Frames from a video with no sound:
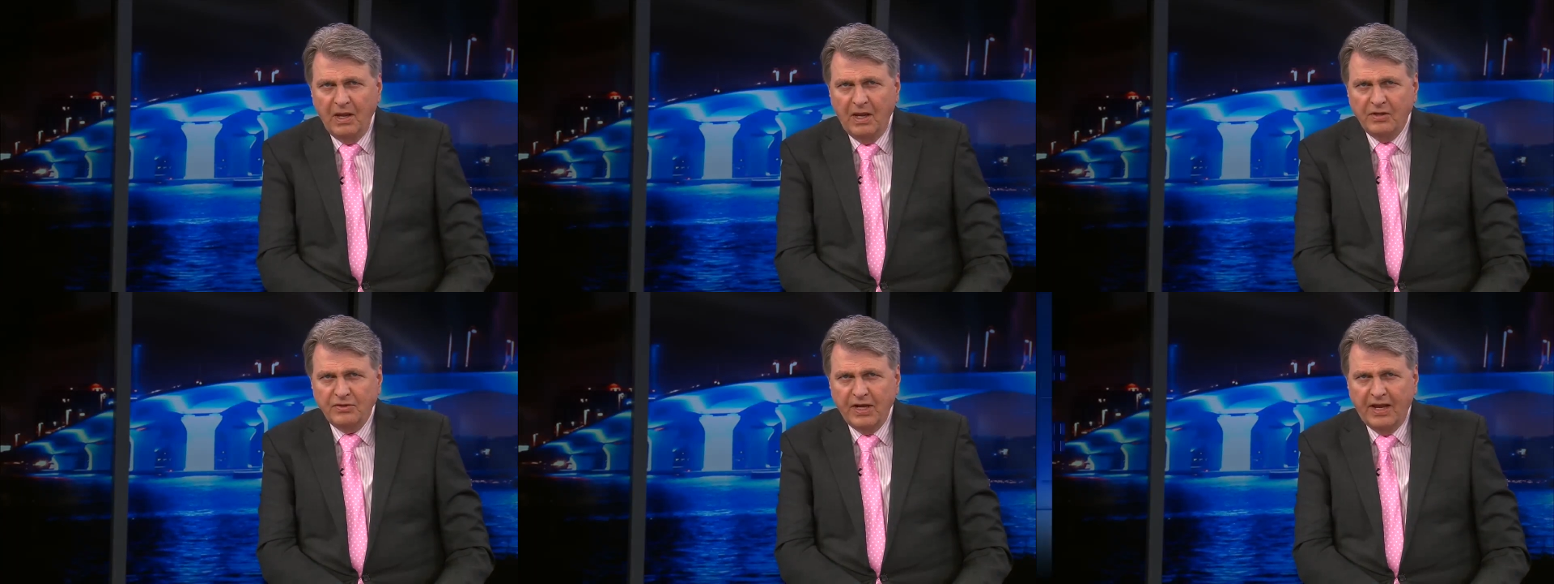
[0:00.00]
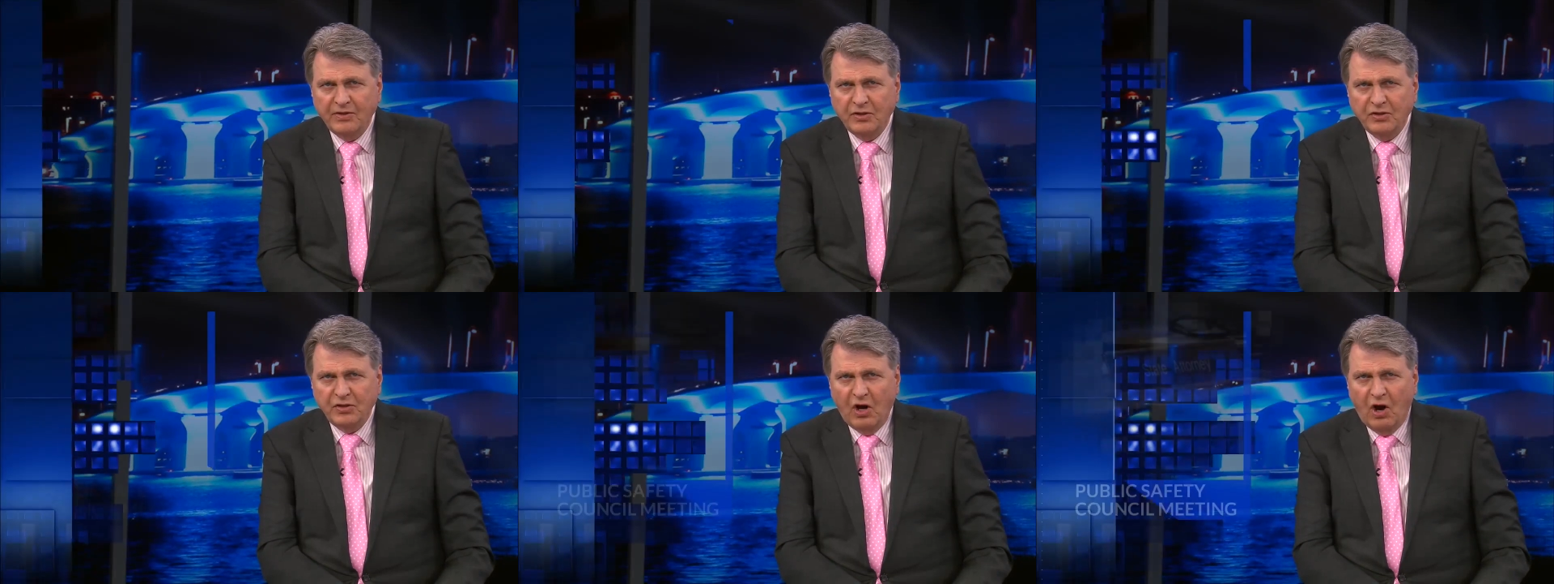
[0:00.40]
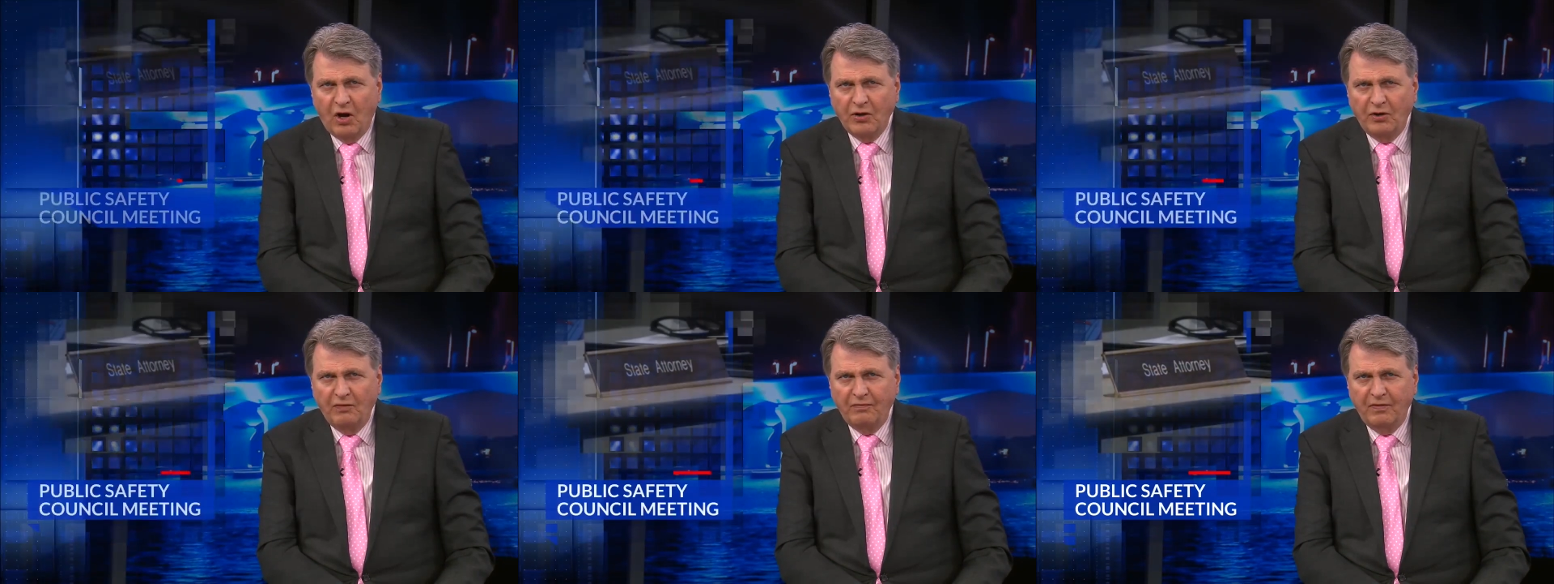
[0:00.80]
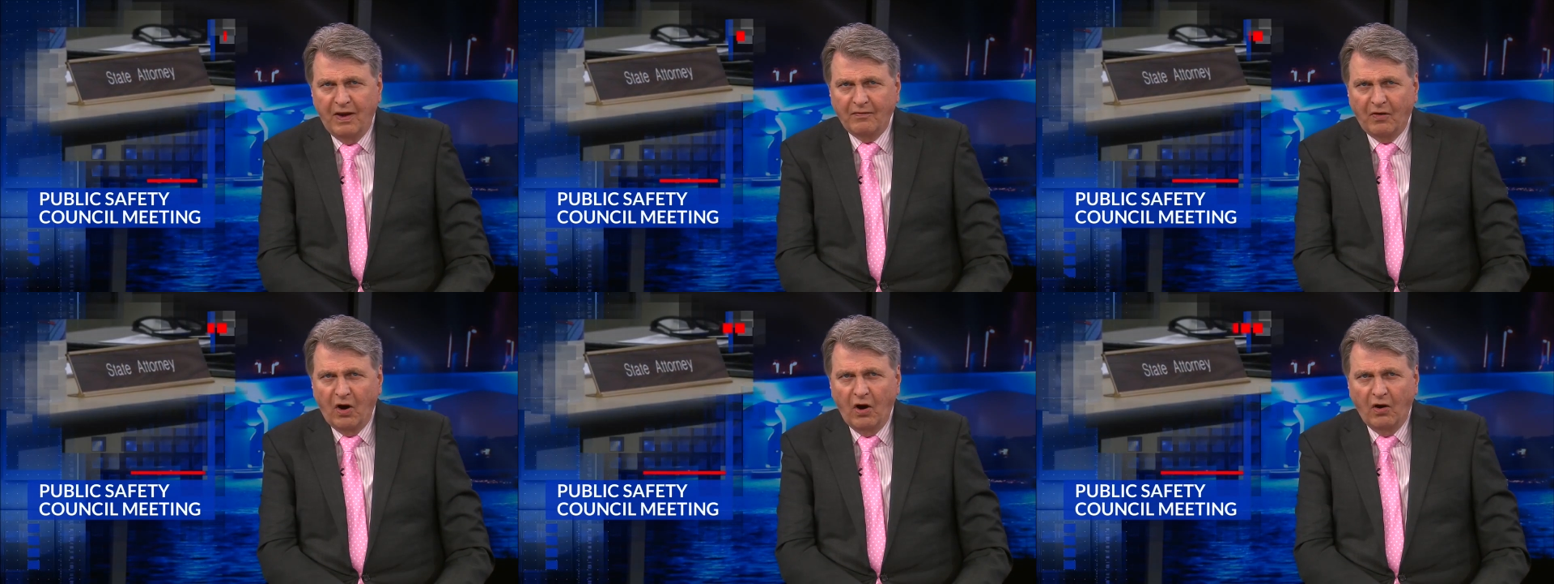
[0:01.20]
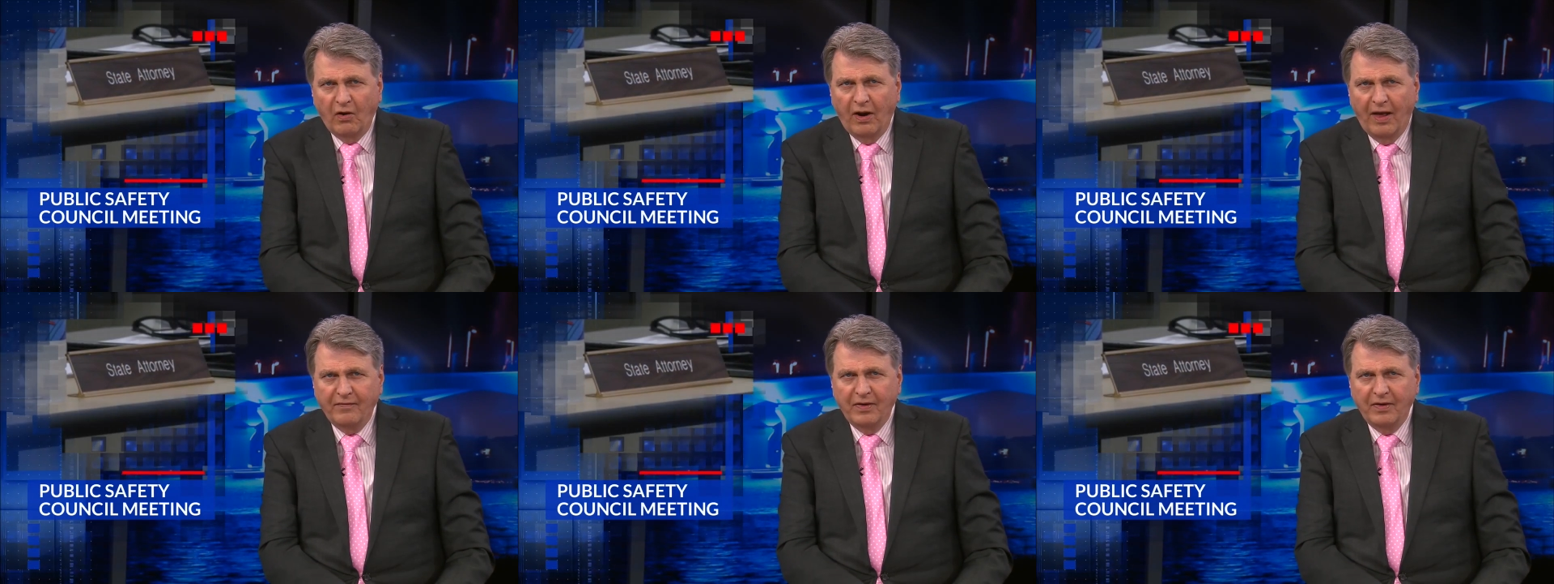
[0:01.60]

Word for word: Chances are you've never heard of it,